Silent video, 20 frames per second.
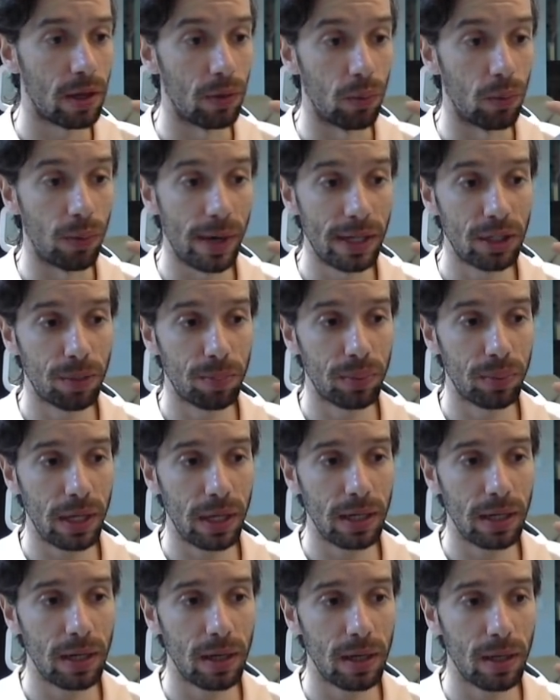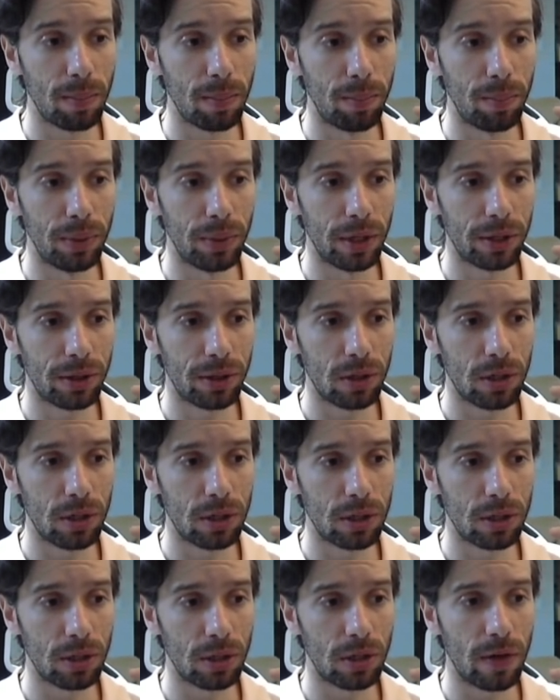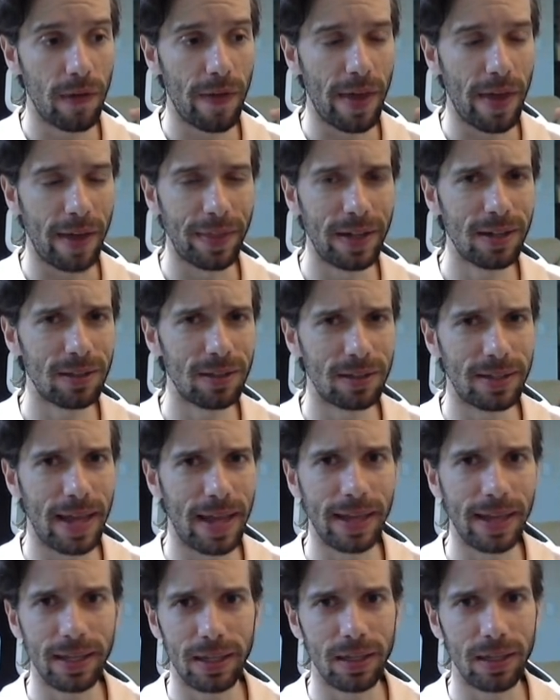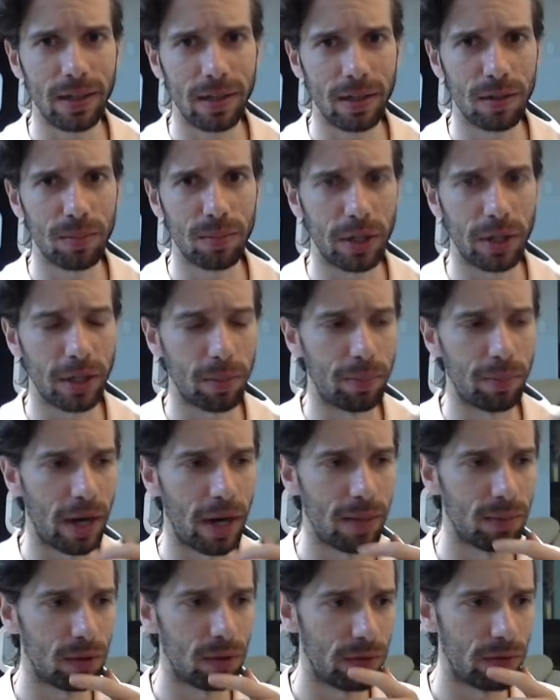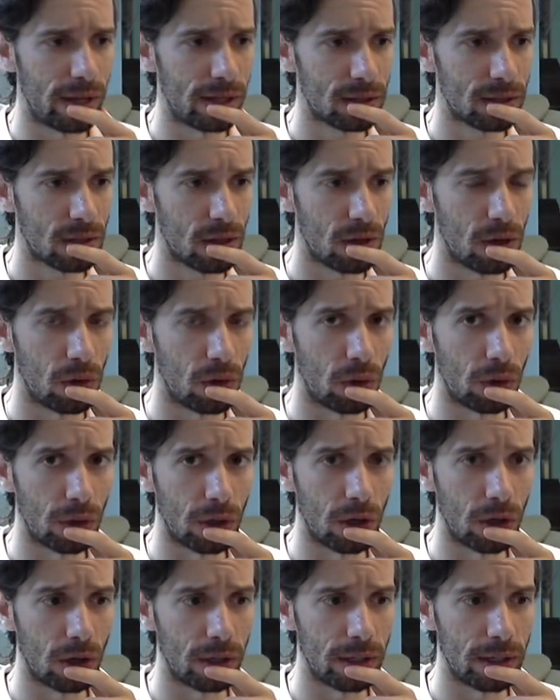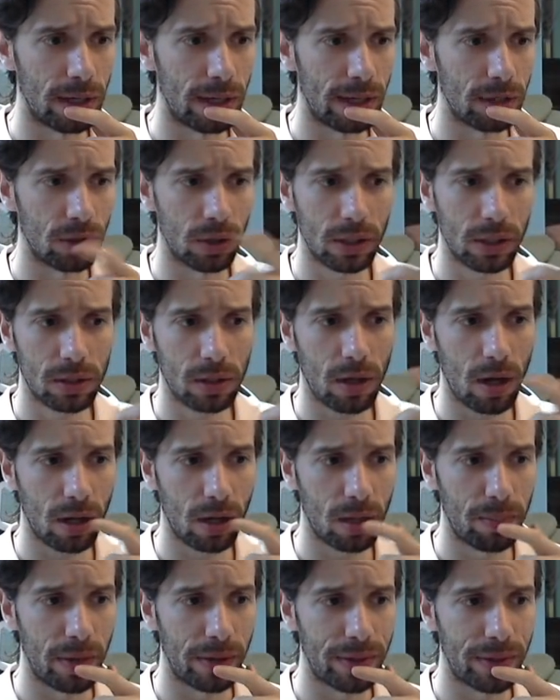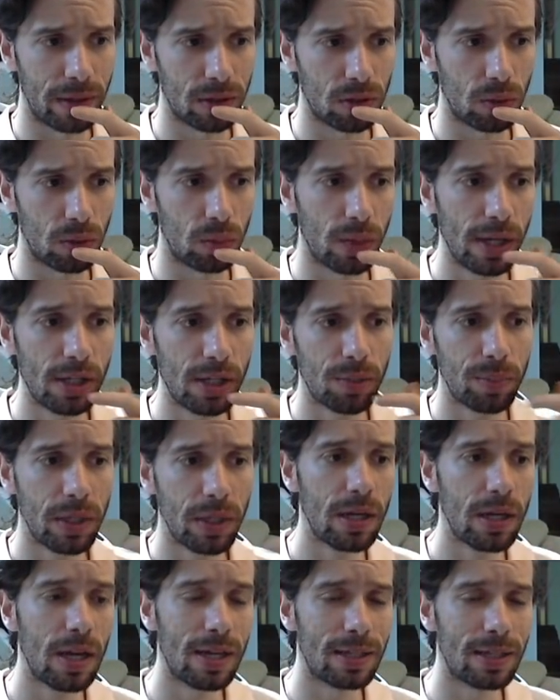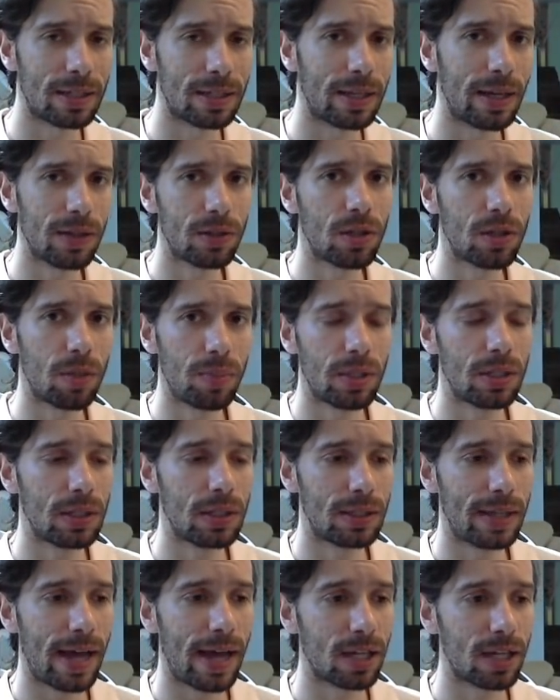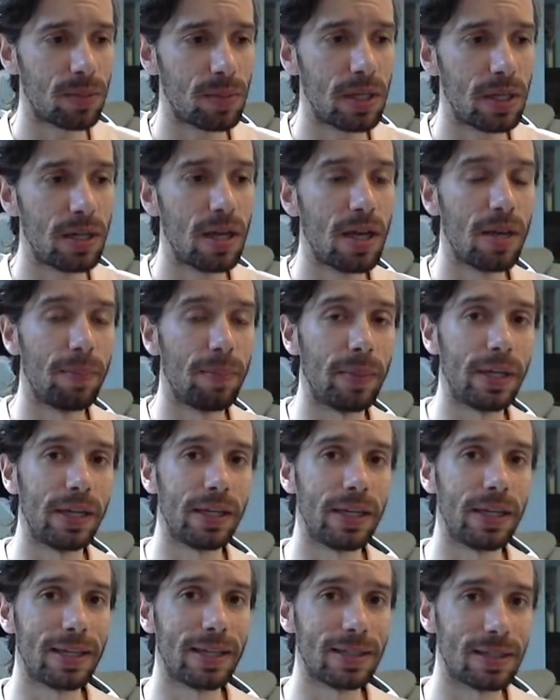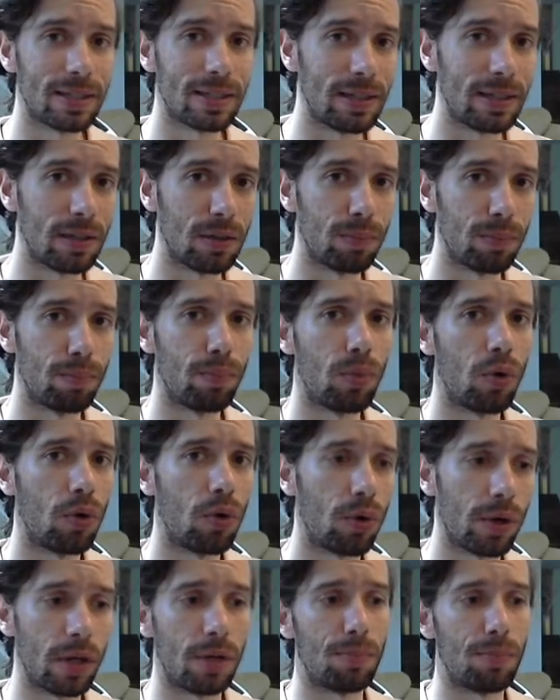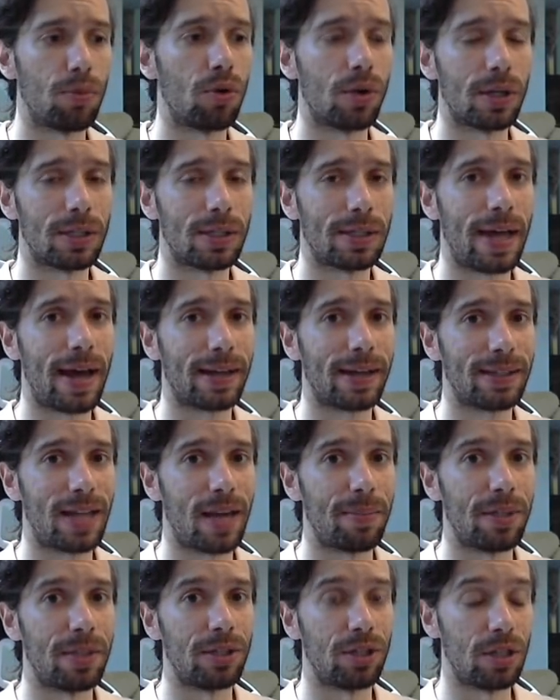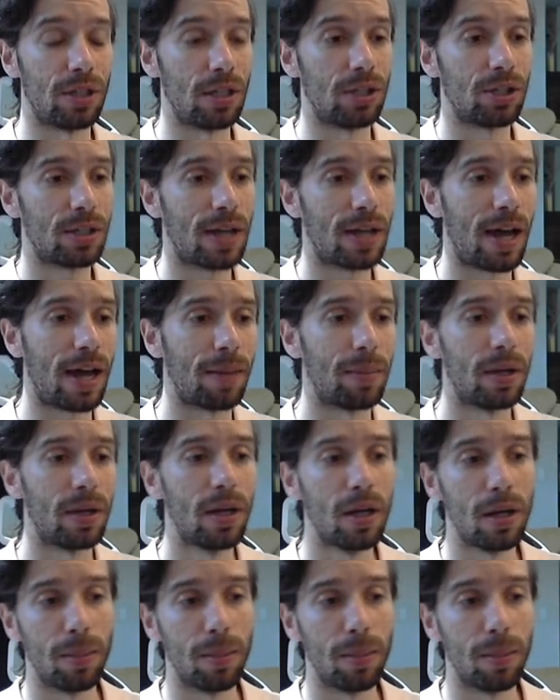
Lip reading: Rage Blade, Bloodthirster, and then a tanky item like Bramble Vest or Guardian Angel. Let's talk about that. So Rage Blade scales up his attack speed, meaning he can steal more and more attack damage each time.